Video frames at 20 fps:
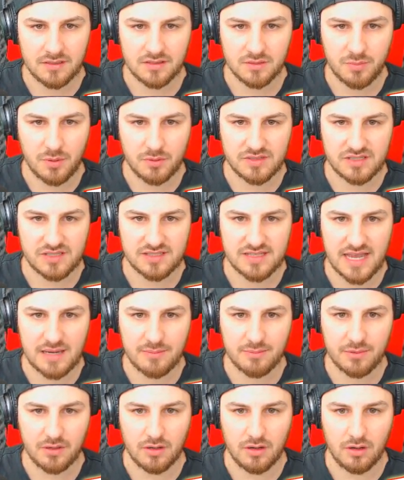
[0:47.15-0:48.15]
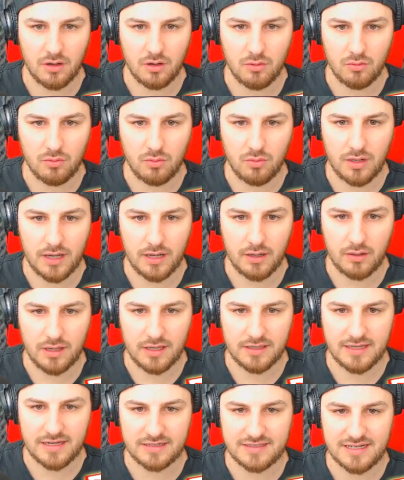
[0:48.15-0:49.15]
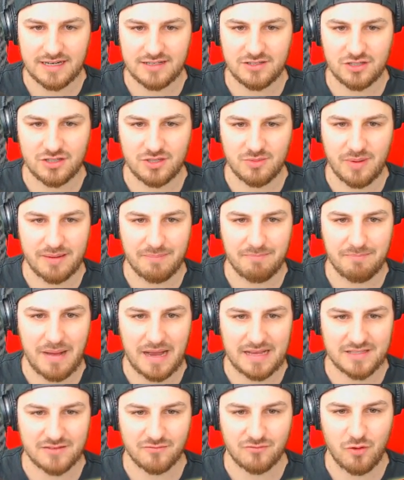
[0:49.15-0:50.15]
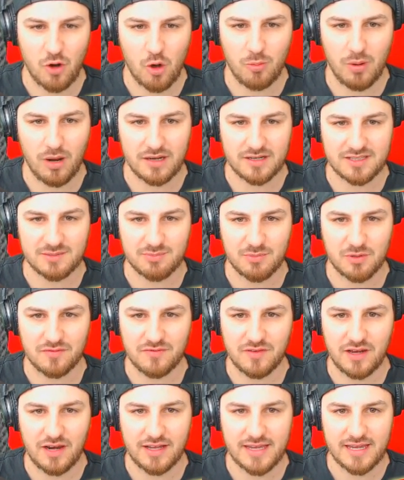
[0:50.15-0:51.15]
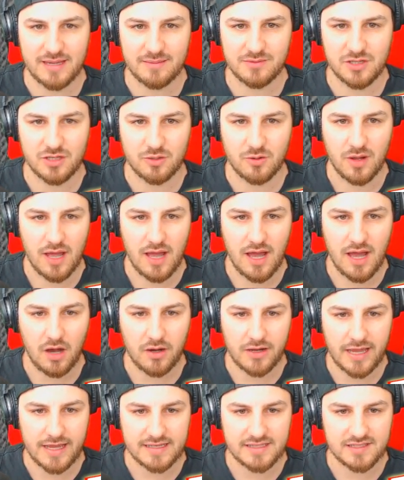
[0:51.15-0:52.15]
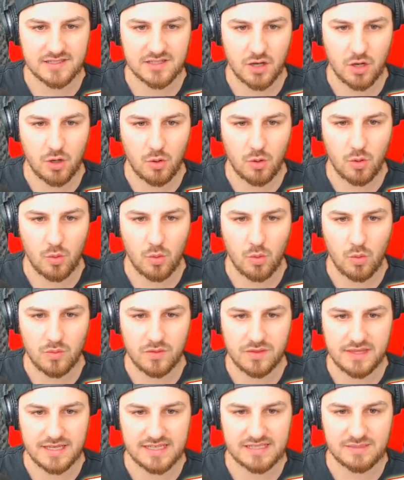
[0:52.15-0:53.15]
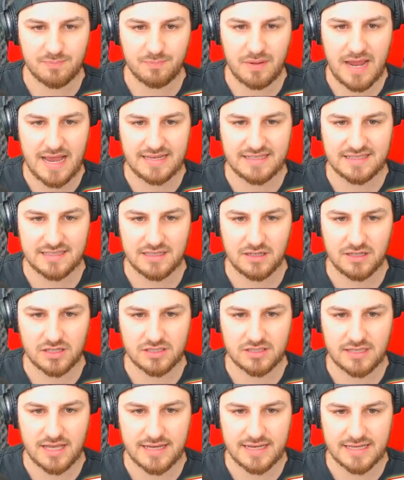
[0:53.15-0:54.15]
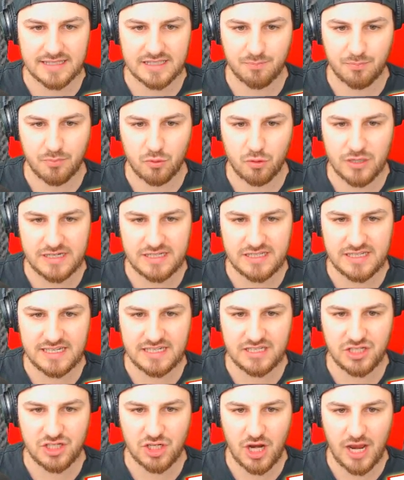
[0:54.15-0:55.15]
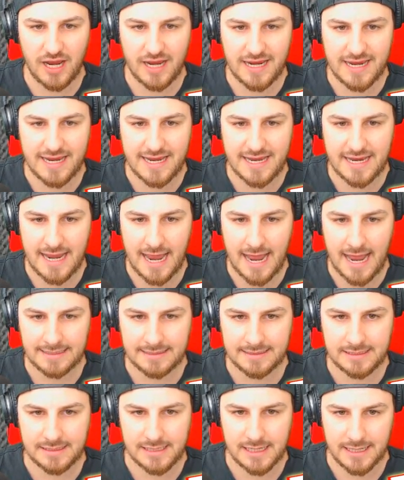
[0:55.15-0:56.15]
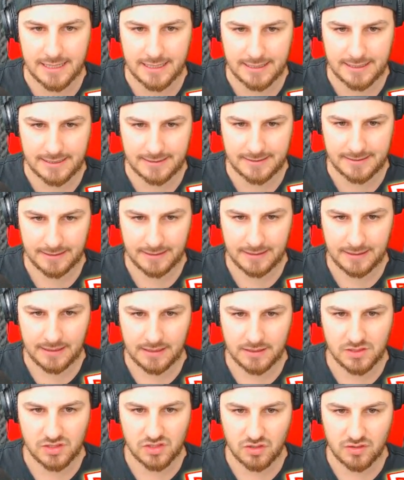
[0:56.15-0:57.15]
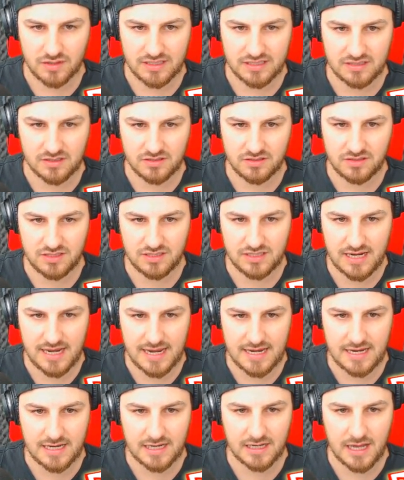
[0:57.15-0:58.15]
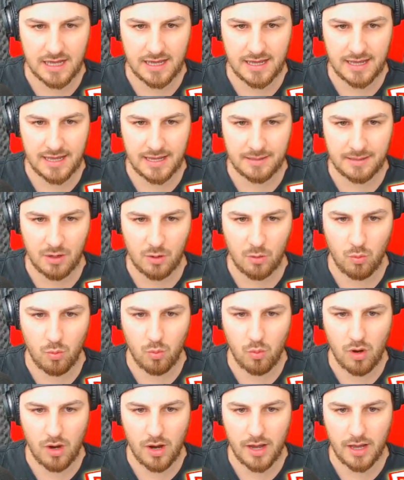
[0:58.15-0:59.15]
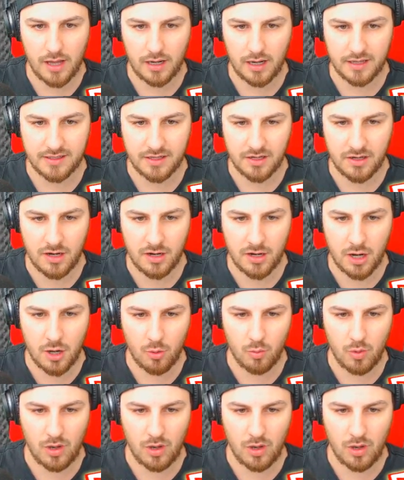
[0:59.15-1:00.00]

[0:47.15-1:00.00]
They're both the same, but oh wow. And there, there's just a big massive Roblox smurf. I like him too. Okay, so this place looks like it's pretty gigantic. So this could take um, a while. I don't know.